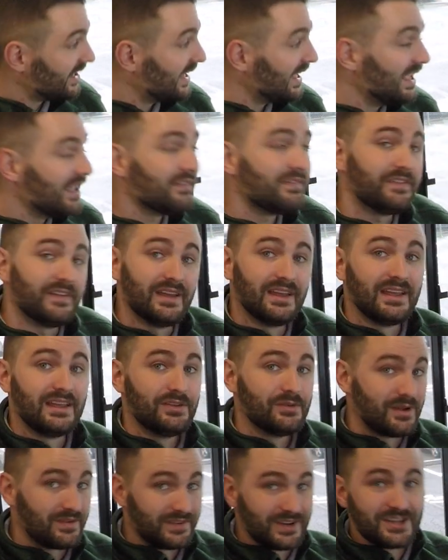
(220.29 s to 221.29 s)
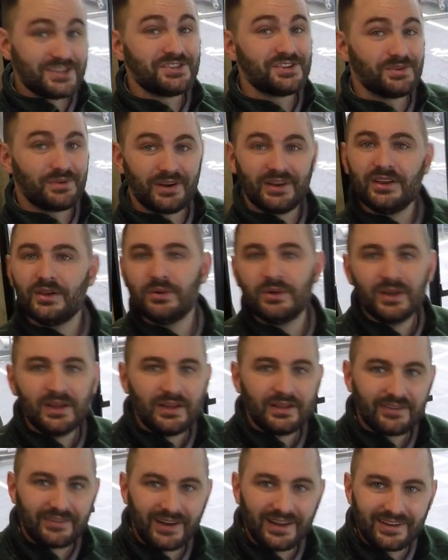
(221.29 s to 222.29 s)
If you have an issue where you
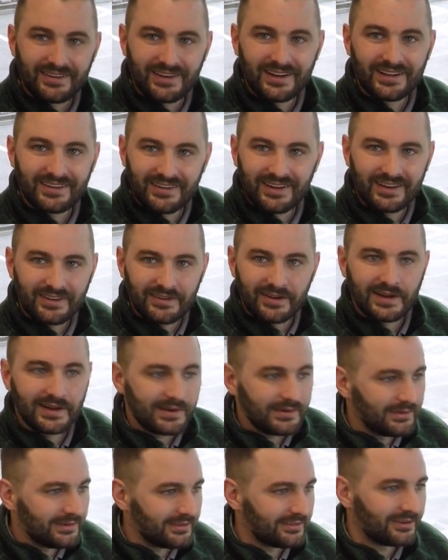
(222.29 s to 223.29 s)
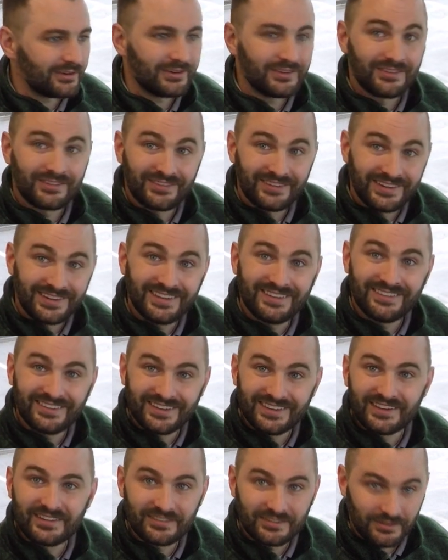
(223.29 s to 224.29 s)
crank, crank, crank, crank, or it turns really,
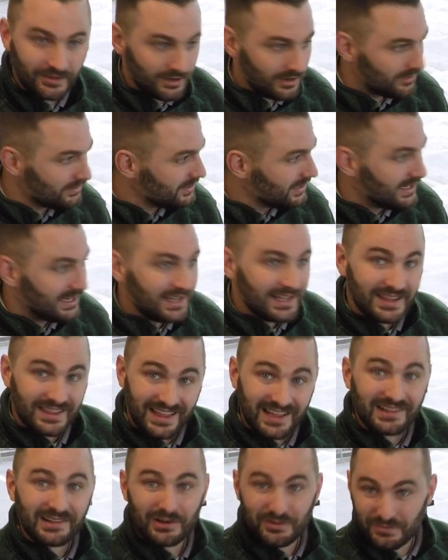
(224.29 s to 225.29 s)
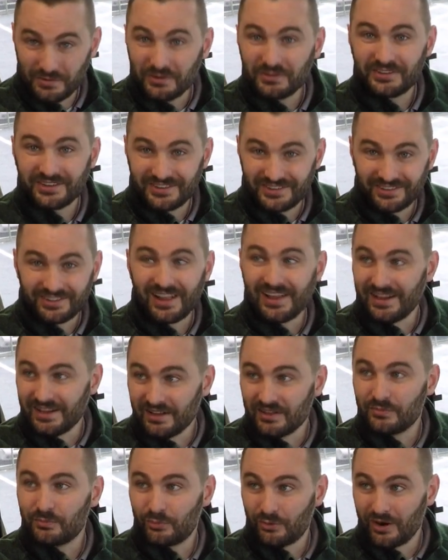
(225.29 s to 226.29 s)
really slow, that low voltage light
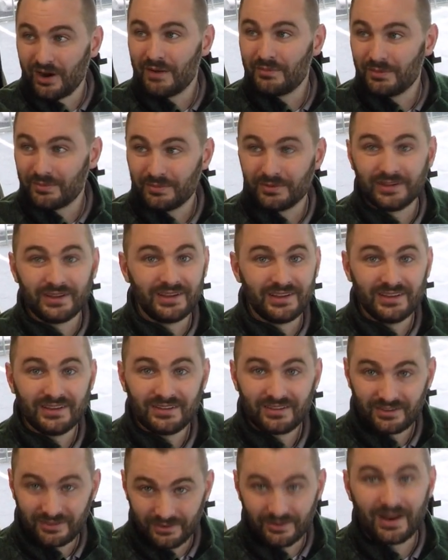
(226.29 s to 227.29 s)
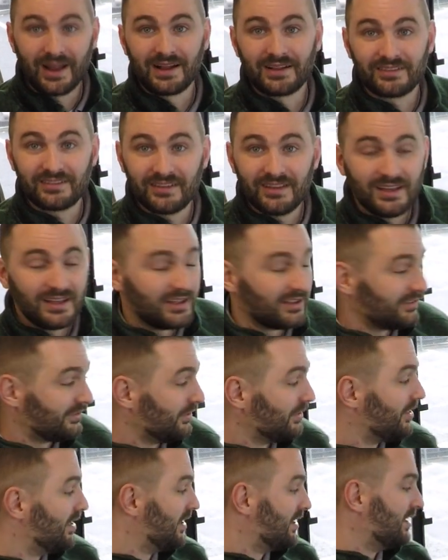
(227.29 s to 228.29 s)
is probably correct.
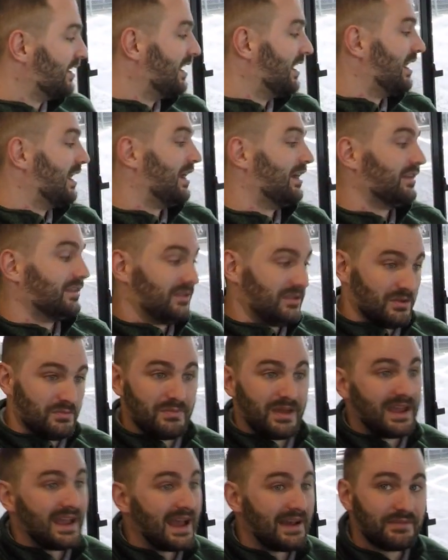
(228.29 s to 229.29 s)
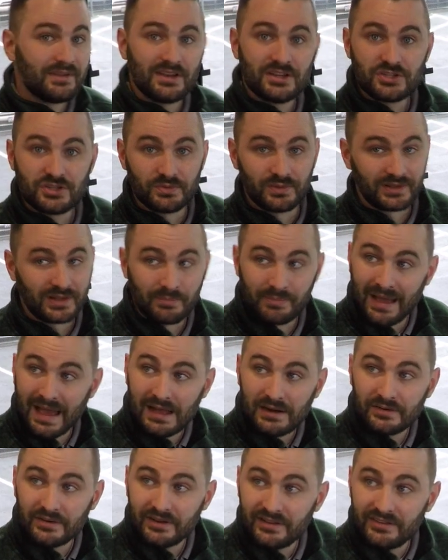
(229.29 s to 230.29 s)
So then you may have an issue with the
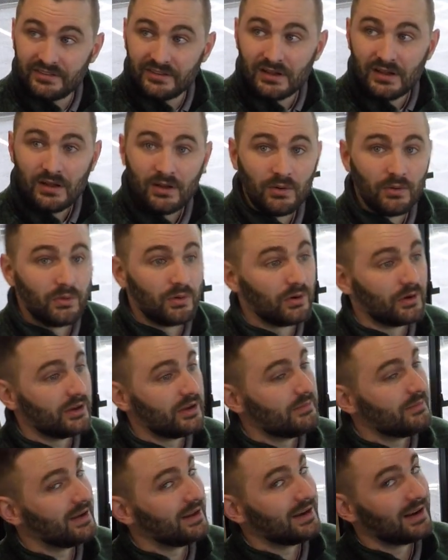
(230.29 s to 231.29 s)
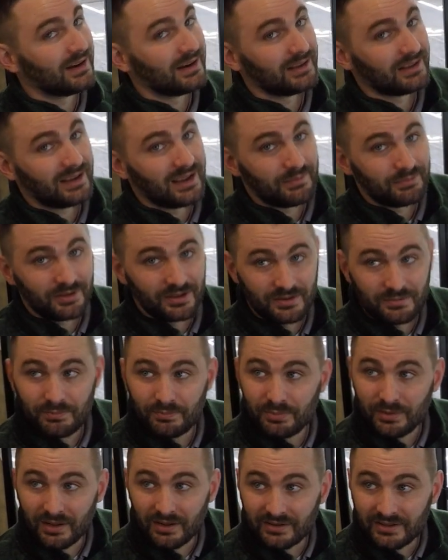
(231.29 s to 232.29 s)
batteries, or you may not have kept it
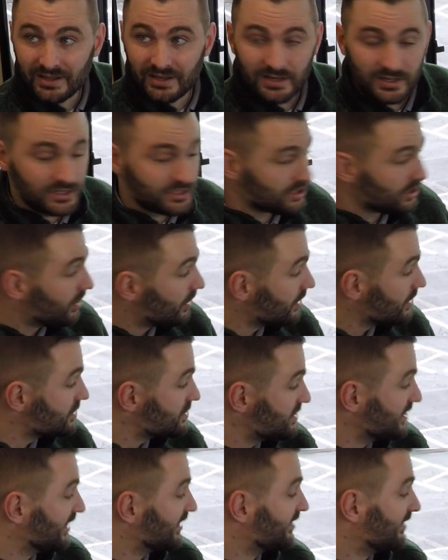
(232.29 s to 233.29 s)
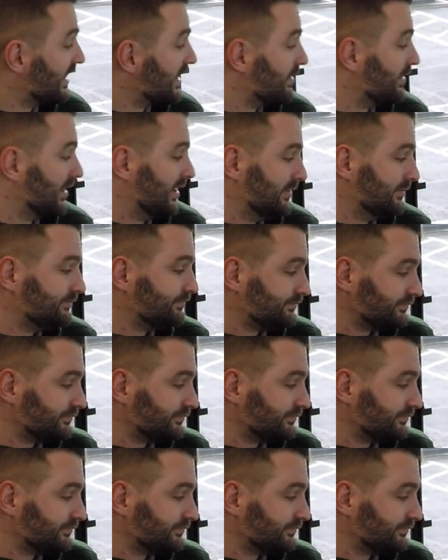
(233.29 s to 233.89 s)
plugged in and charged, etc.